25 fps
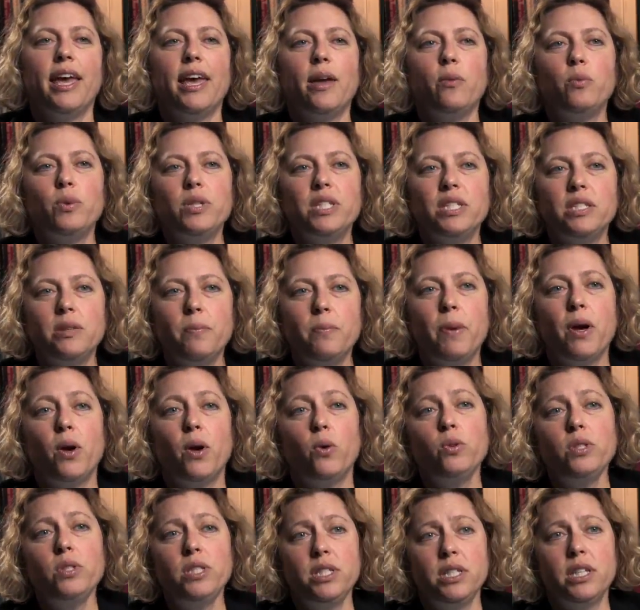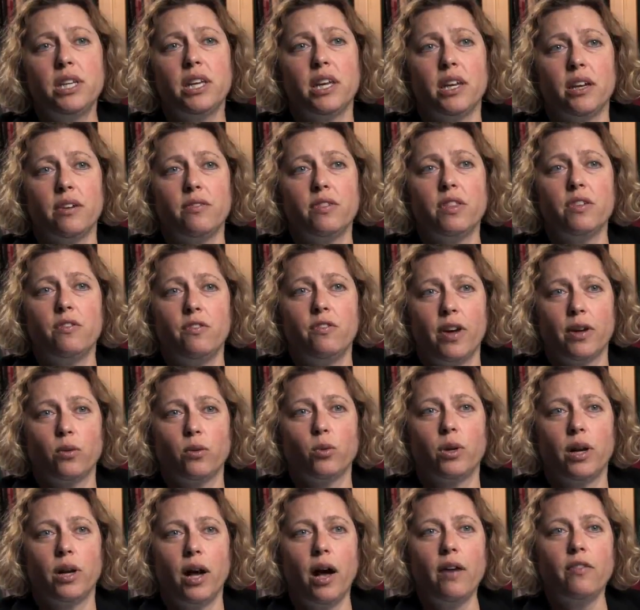It was supposed to give the
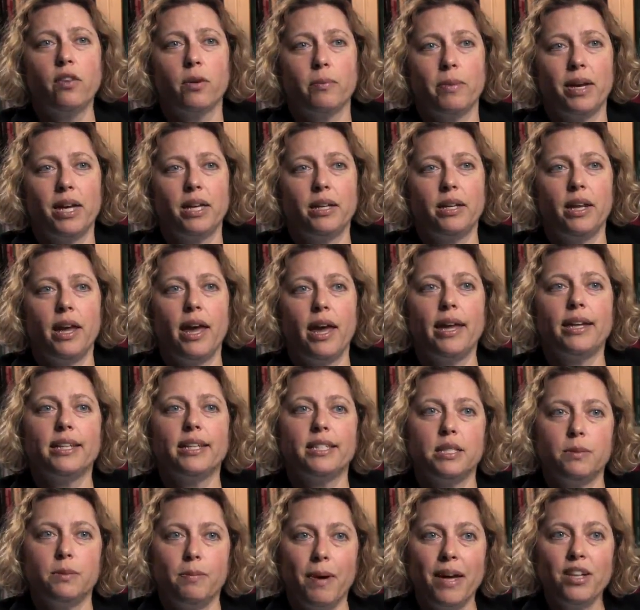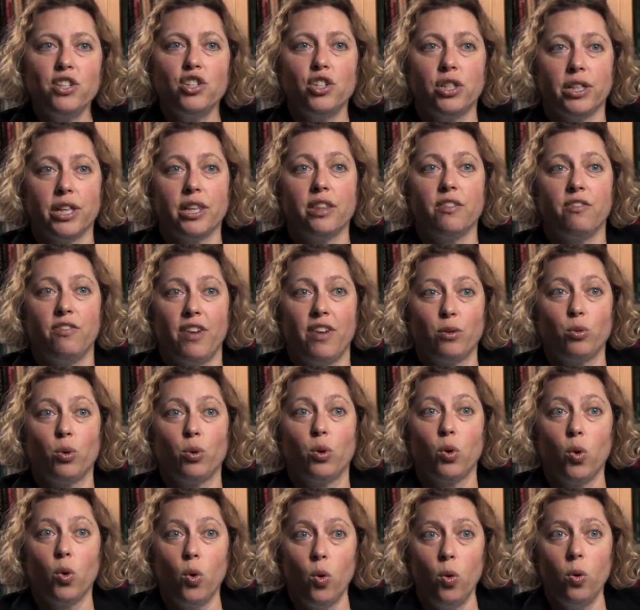federal government, and especially the
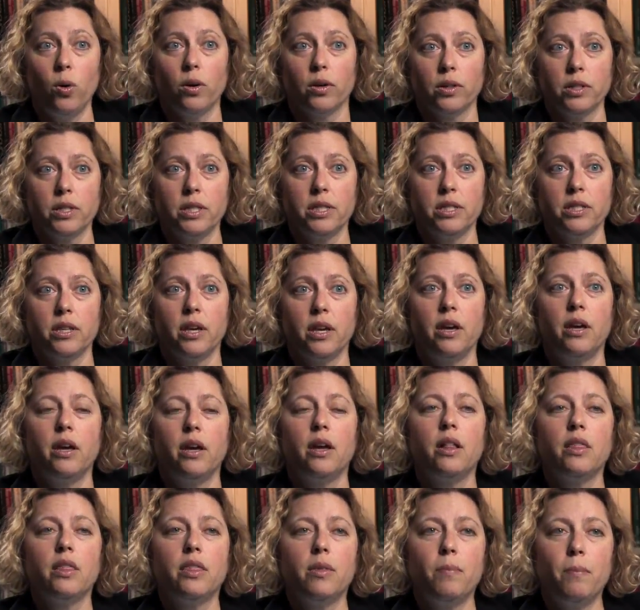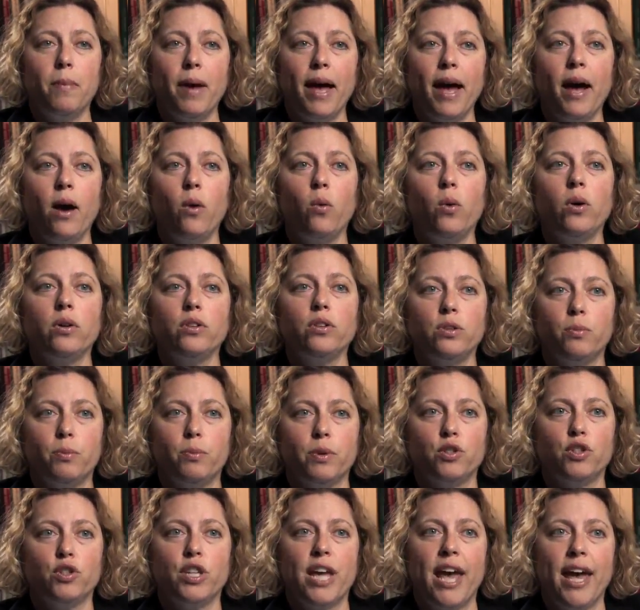federal courts, the power to
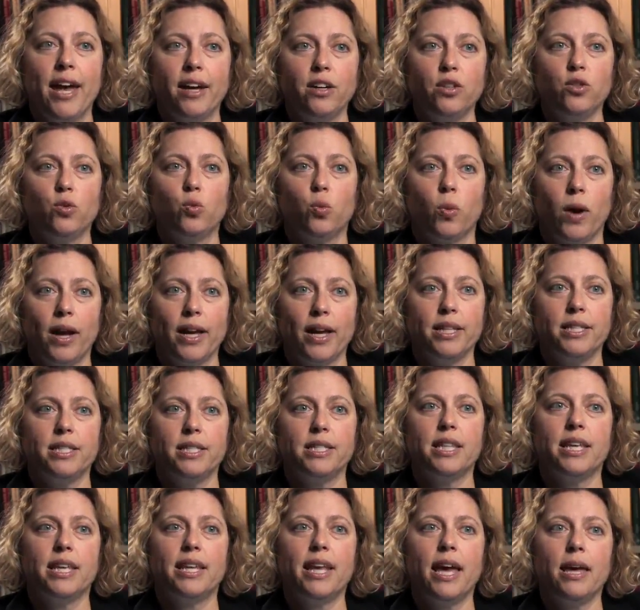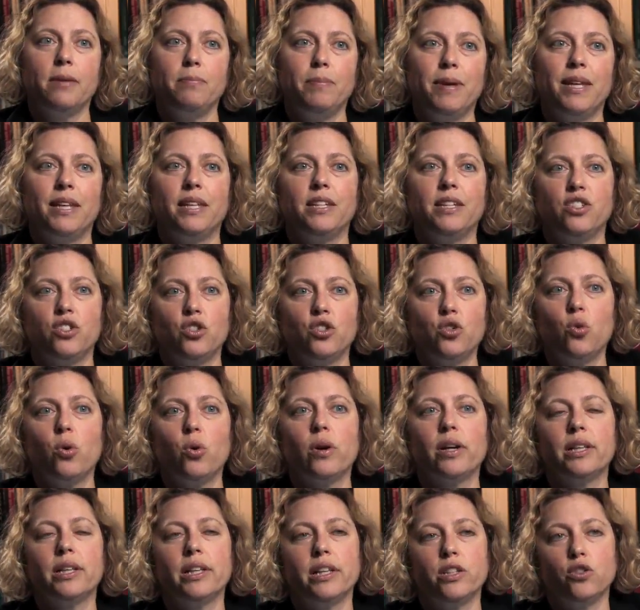protect rights that had been
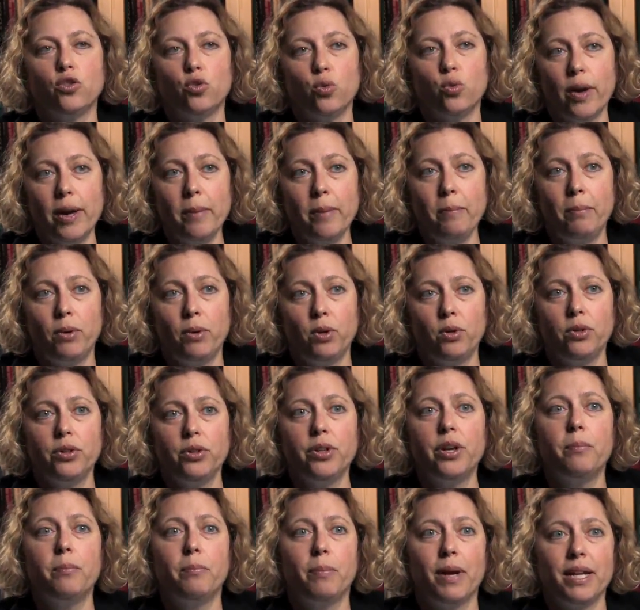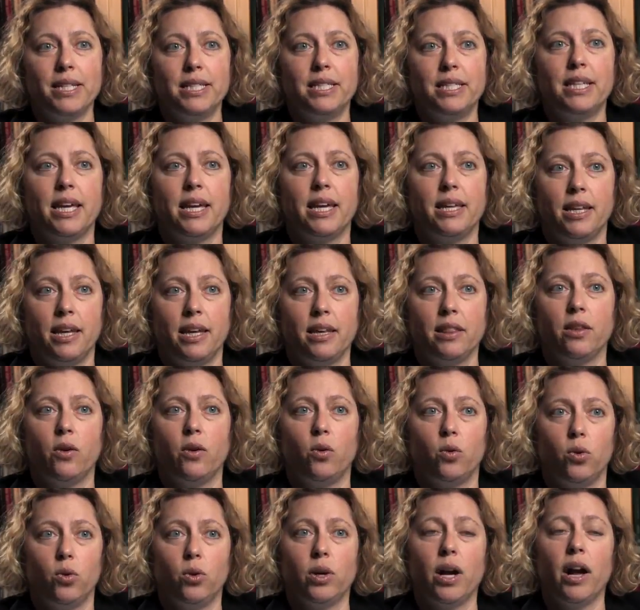historically trampled by state and
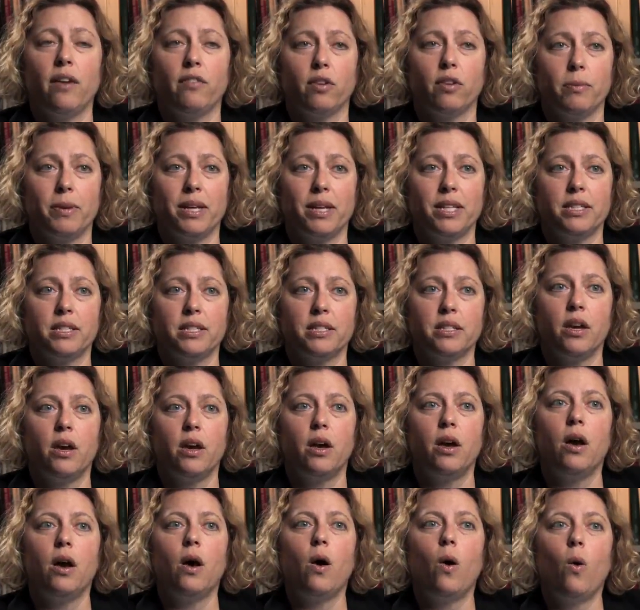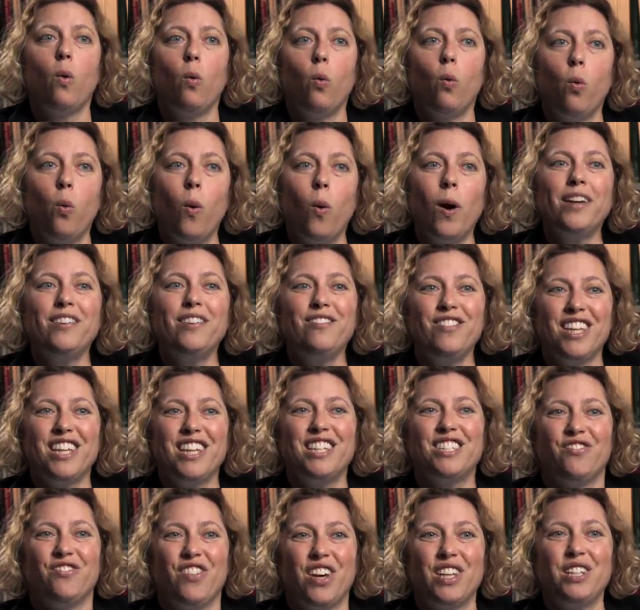local governments. One of
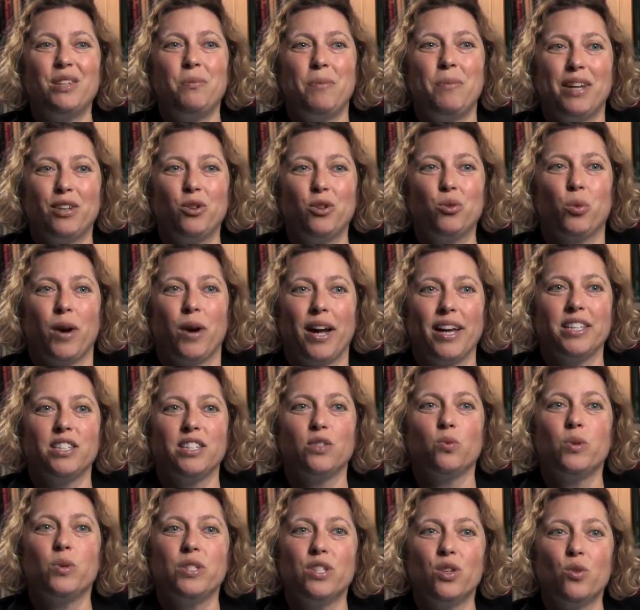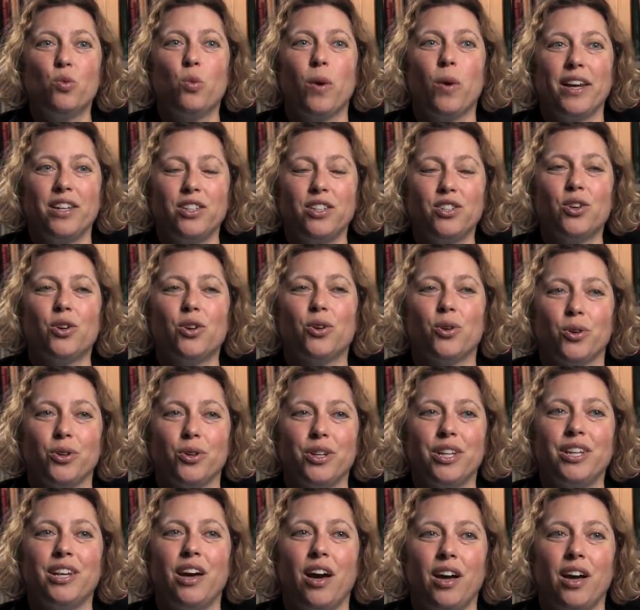these fundamental rights was the right to
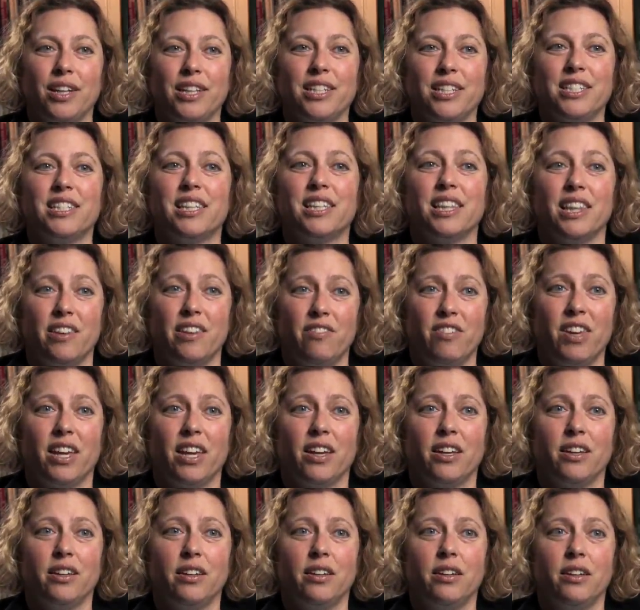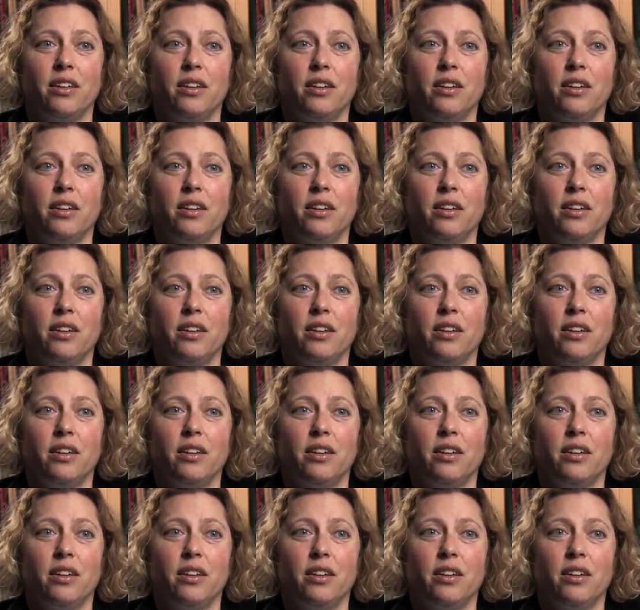earn an honest living.